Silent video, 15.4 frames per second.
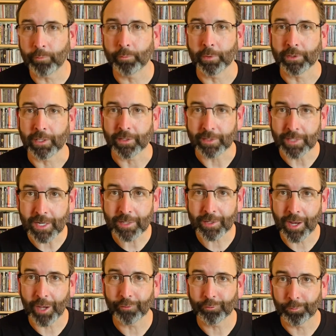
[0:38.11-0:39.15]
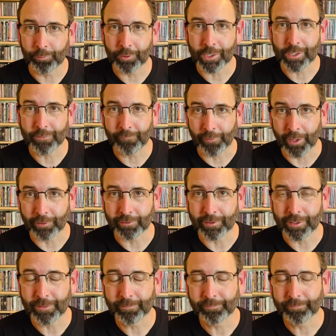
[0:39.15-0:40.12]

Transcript: but the details are pretty fuzzy.